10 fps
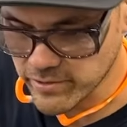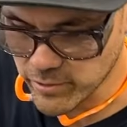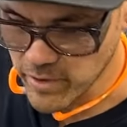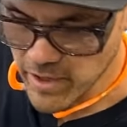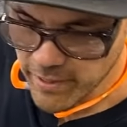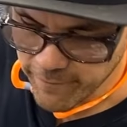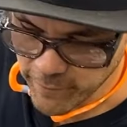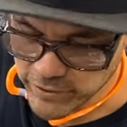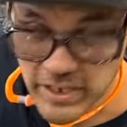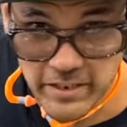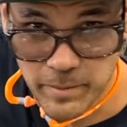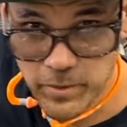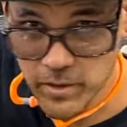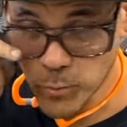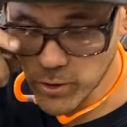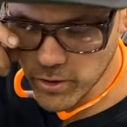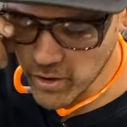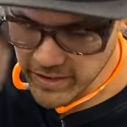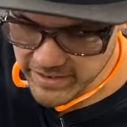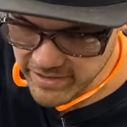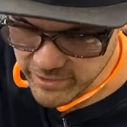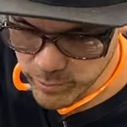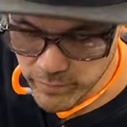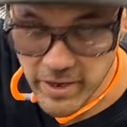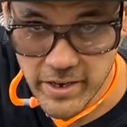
So the first dent I'm gonna work on is this one right